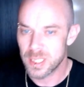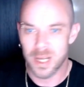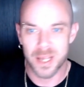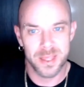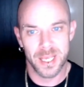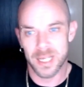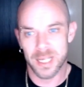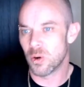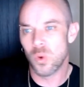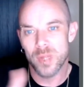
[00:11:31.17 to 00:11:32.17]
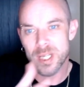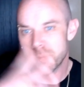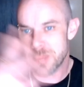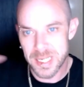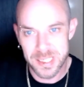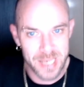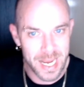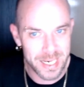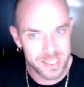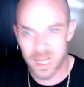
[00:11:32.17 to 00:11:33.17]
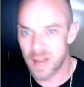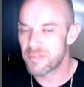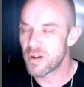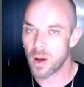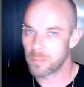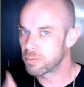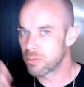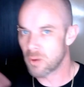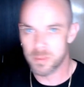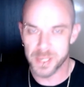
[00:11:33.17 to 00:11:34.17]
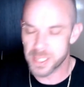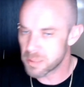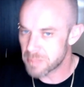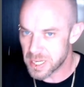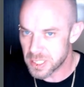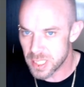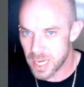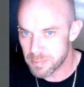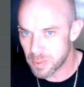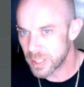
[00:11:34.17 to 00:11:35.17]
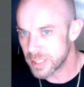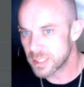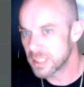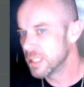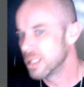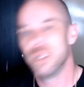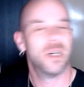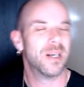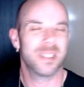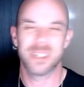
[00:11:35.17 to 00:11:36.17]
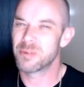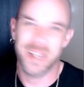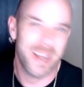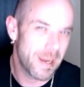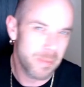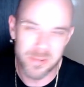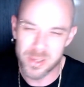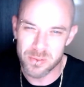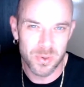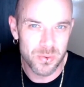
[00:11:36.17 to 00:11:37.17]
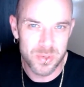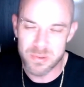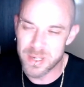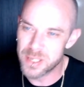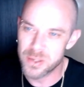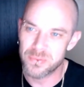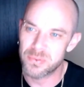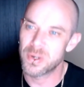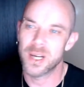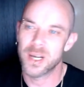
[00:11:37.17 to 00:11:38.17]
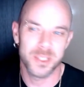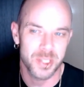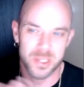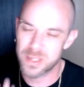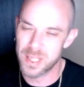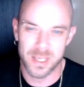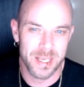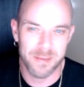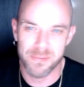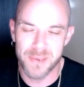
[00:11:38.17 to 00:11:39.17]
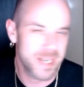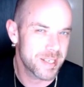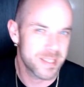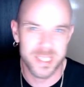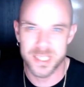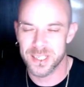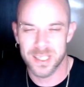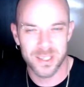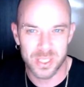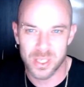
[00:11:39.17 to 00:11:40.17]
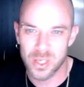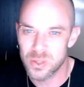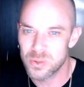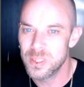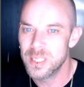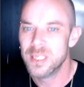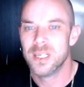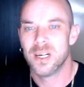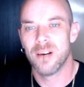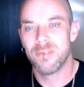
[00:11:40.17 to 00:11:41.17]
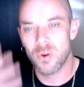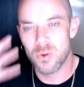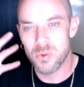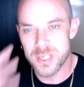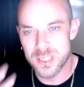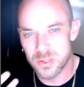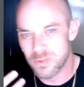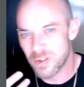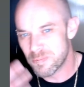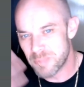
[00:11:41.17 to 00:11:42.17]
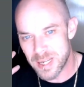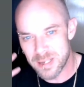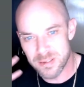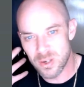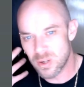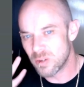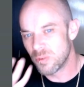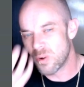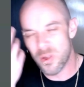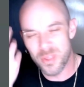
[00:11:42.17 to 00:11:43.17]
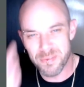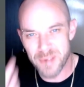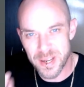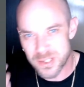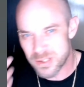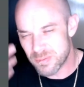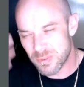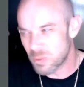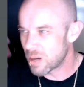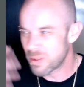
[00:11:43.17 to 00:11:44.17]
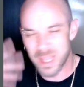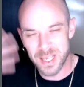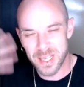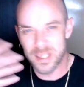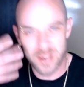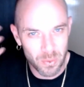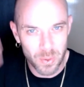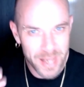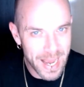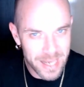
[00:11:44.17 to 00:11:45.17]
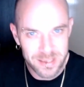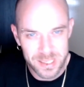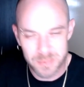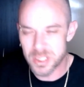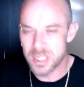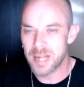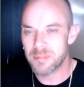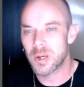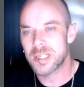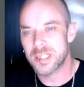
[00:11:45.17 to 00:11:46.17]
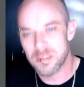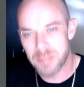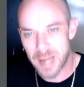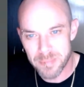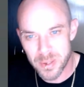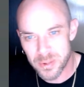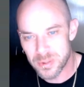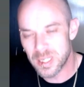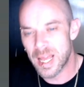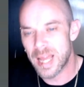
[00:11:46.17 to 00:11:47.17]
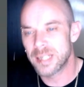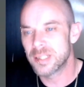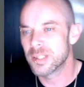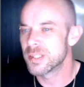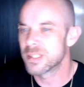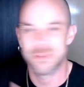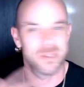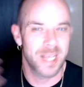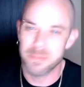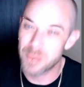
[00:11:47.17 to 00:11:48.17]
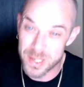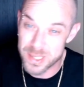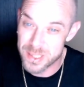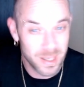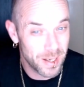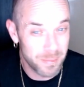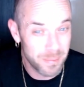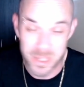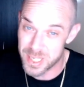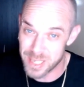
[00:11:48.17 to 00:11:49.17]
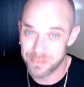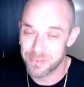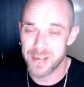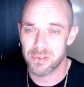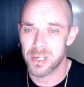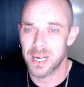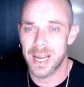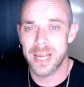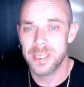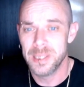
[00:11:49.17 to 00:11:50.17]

I think all this Beast Snagga stuff, I'm probably going to make Snakebites. I don't care whether the rules are any good for it. I just think it fits. It's going to look cool. I've always I've been on the fence for a while thinking that I want to add some Snakebites to the Bad Moon clan because Snakebites are my second favourite clan.